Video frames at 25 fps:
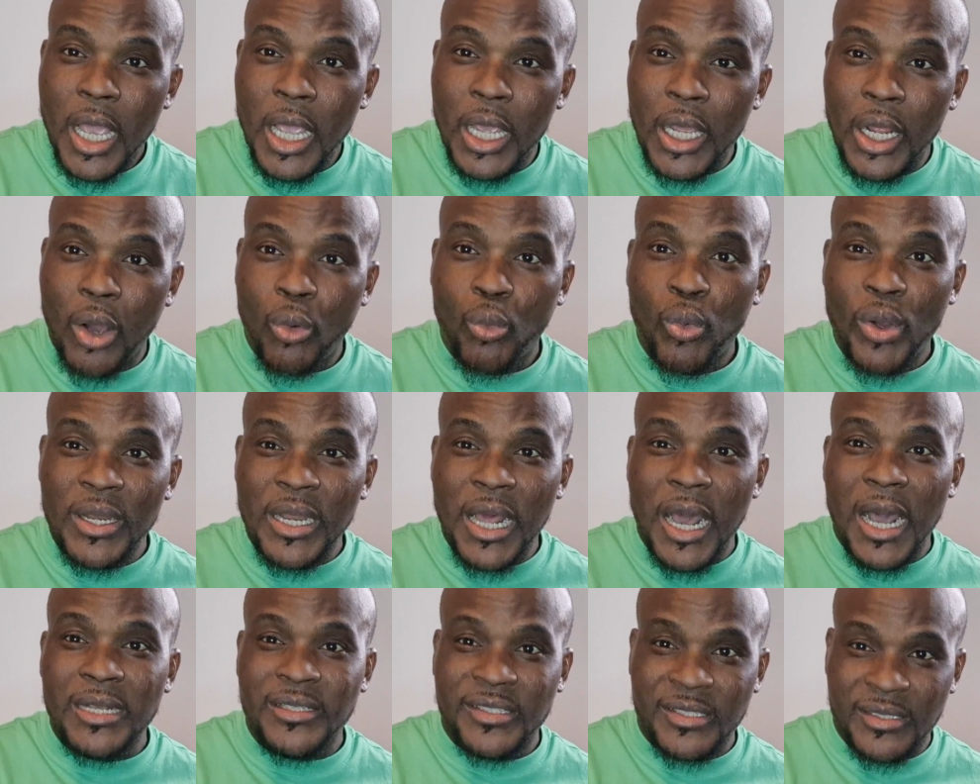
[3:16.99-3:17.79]
and
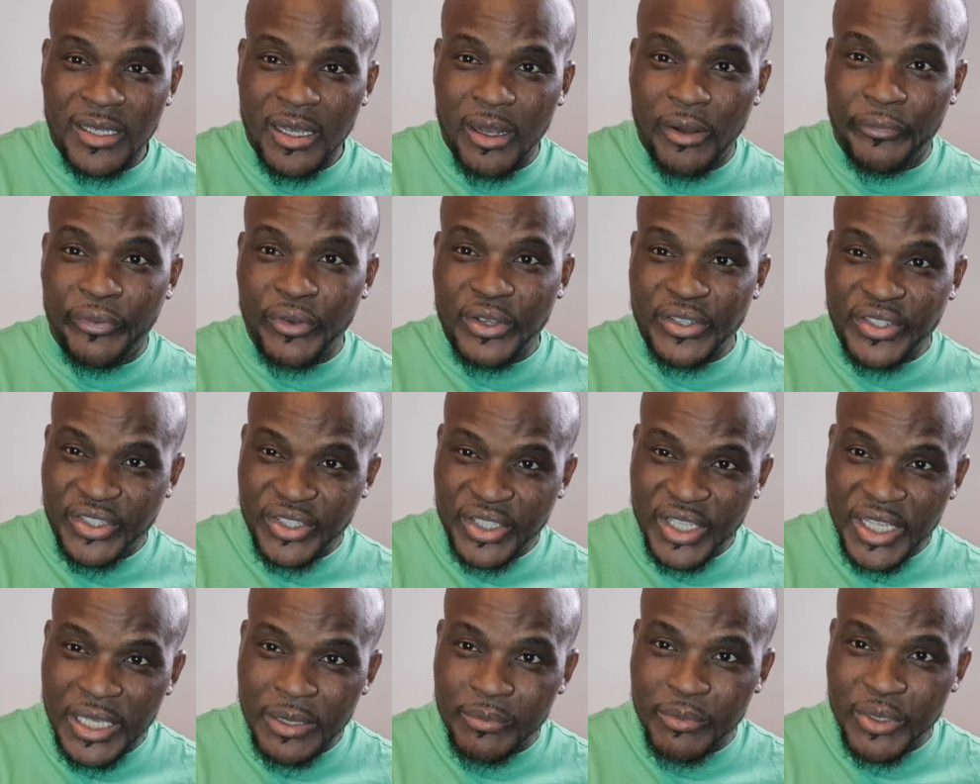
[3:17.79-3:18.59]
when her
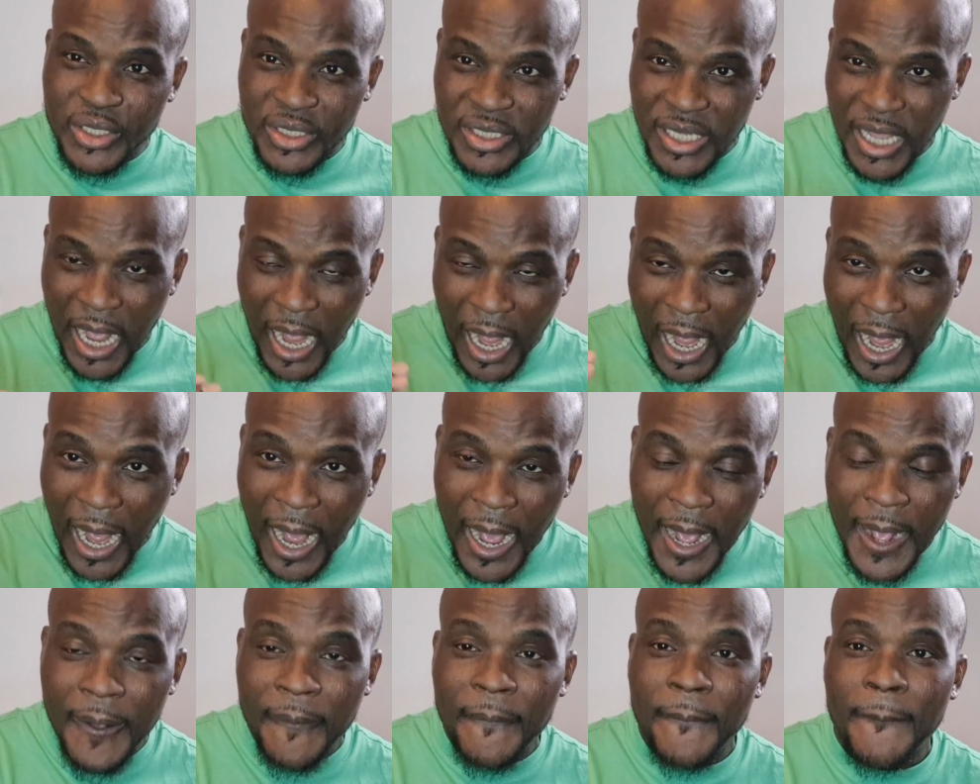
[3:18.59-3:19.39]
self-esteem is
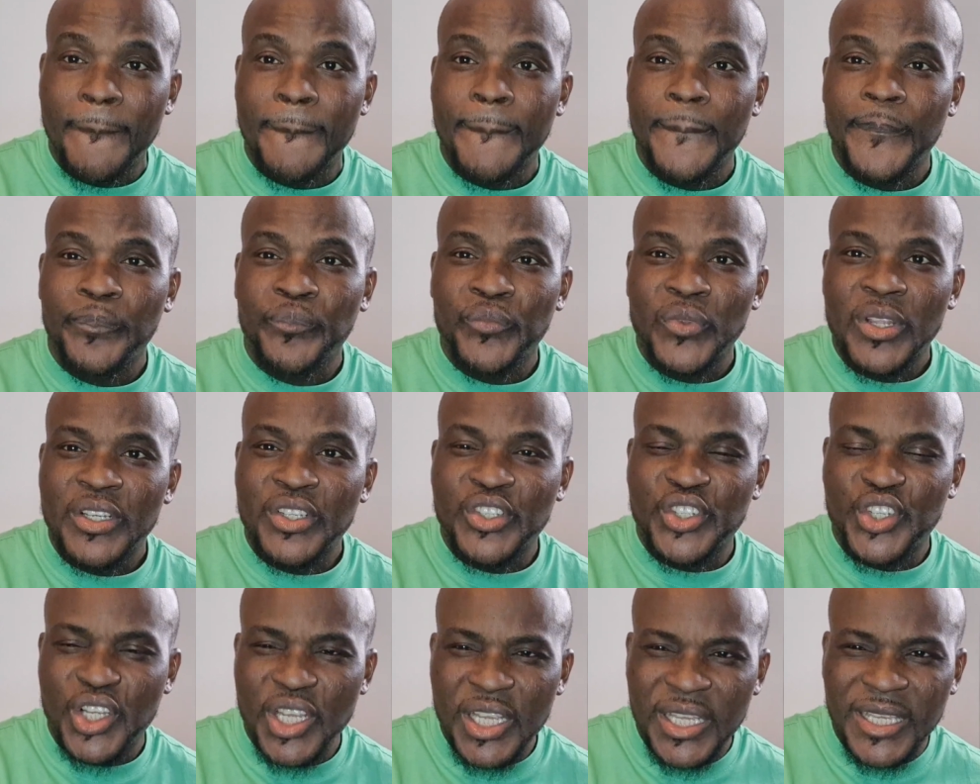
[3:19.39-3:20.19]
high,
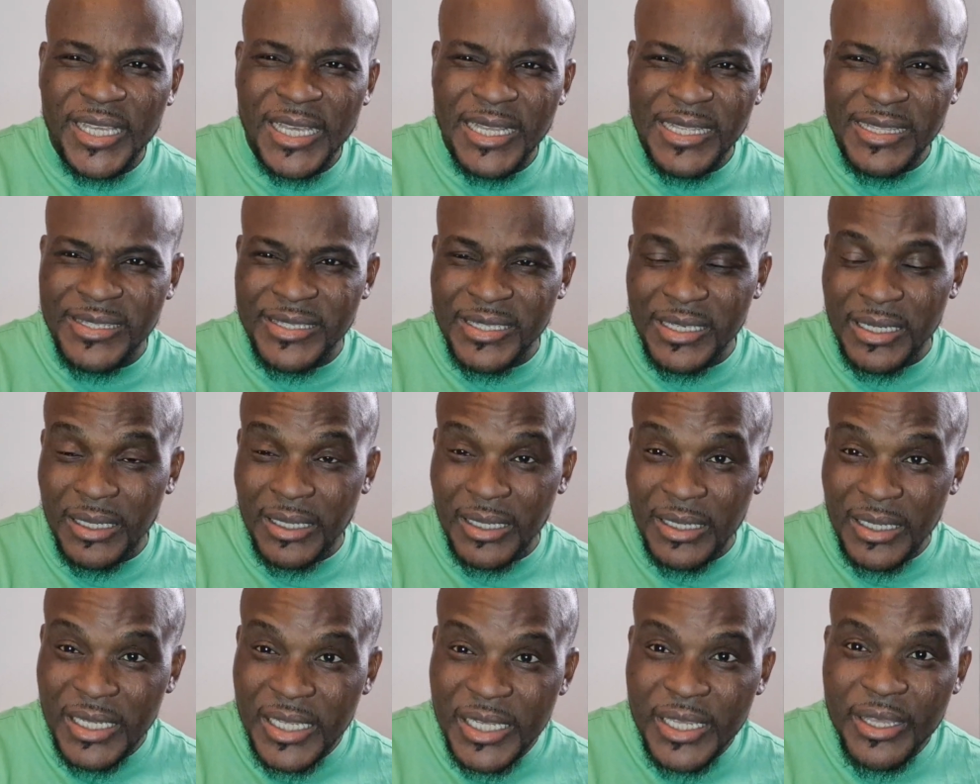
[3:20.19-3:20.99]
she can
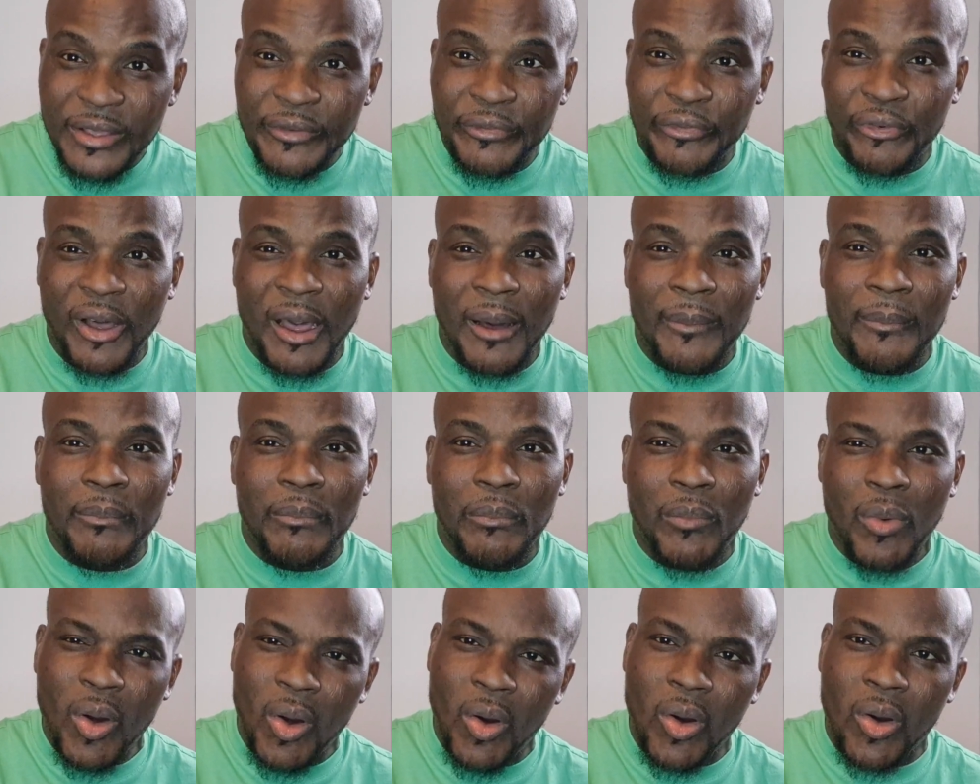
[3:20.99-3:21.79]
deliver
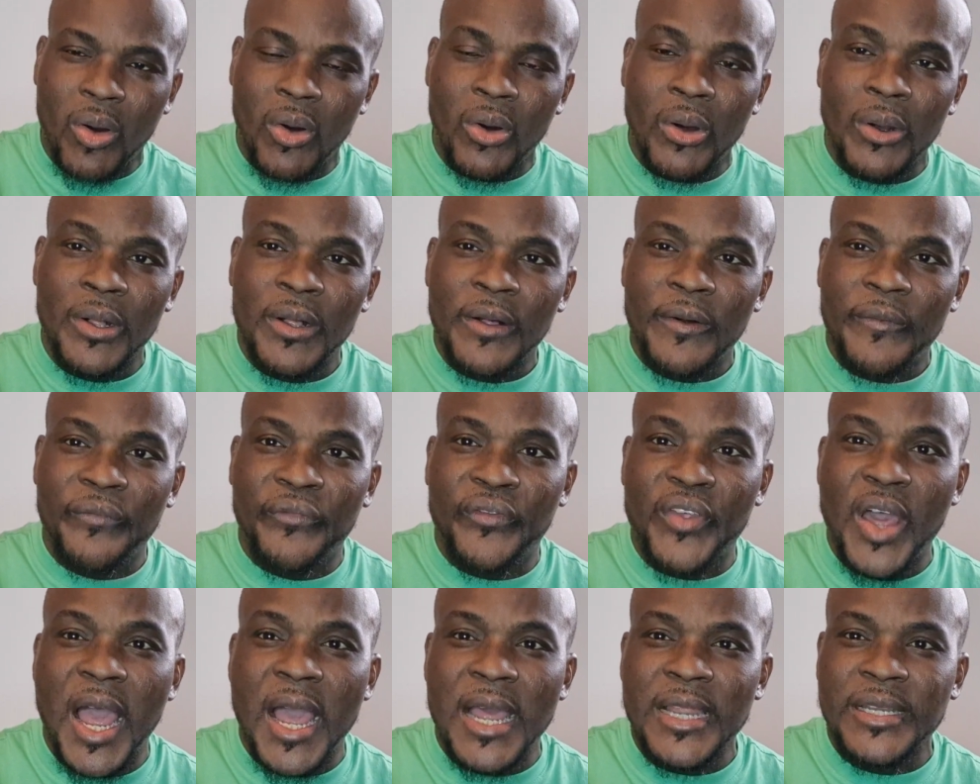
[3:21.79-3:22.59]
more
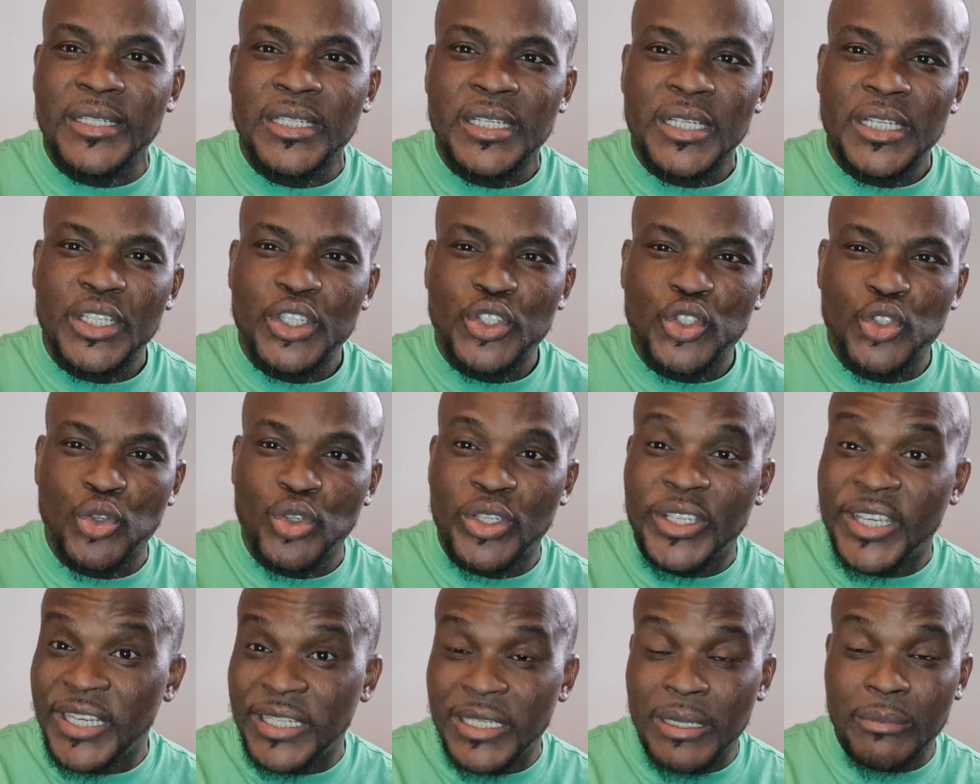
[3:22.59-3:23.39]
than
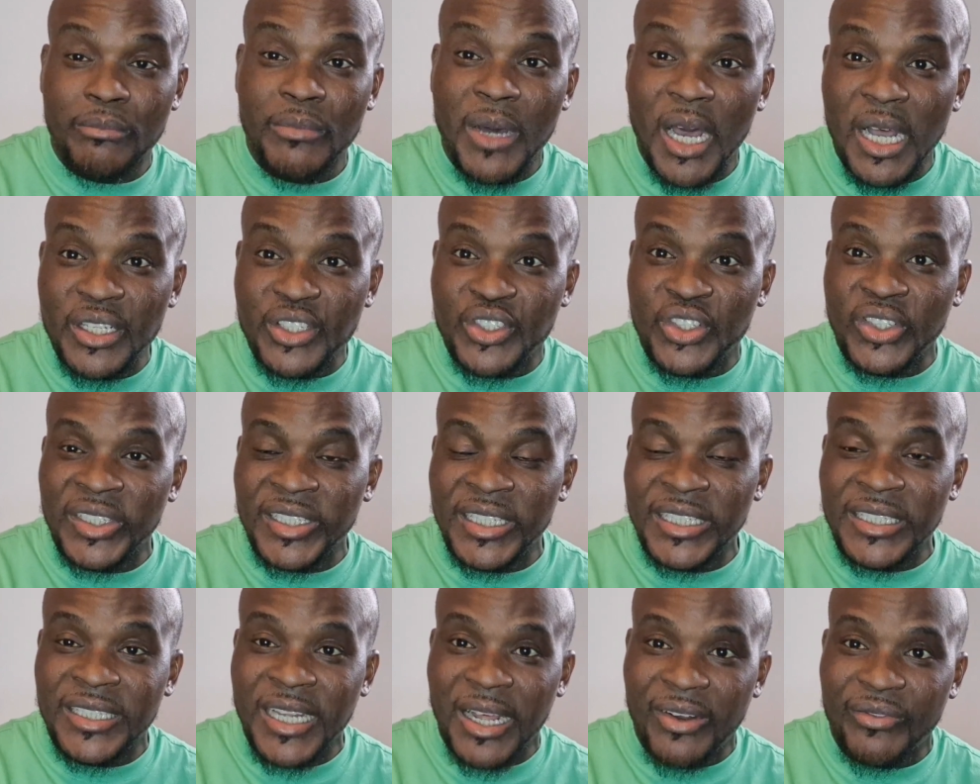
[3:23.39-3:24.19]
you can
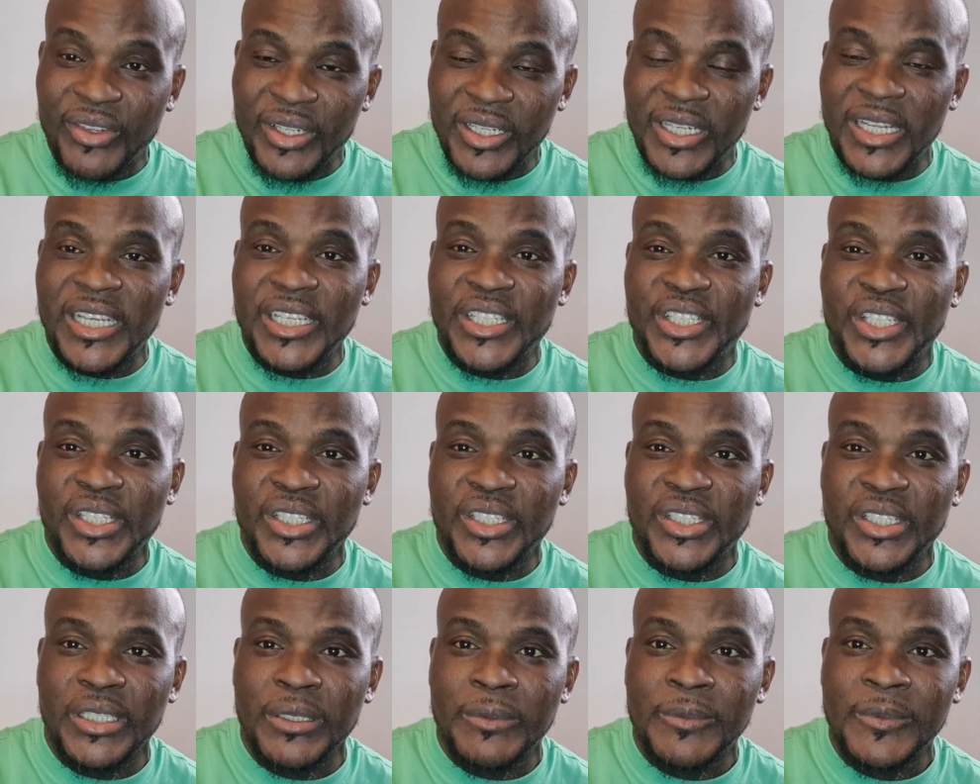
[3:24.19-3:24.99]
imagine in that
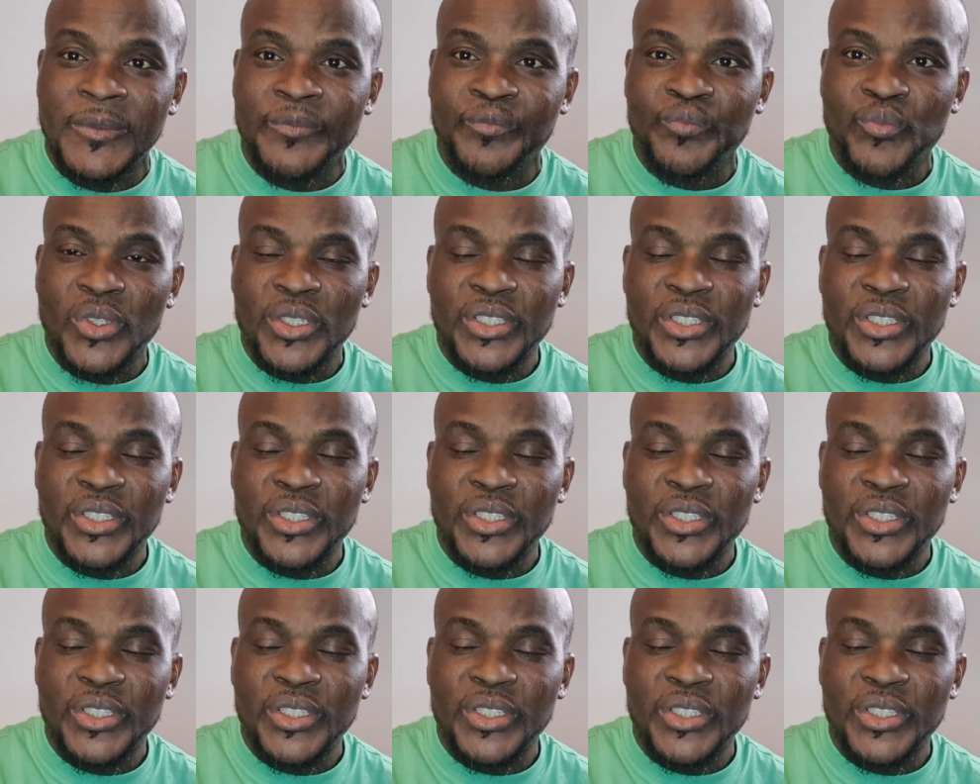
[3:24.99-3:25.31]
relationship.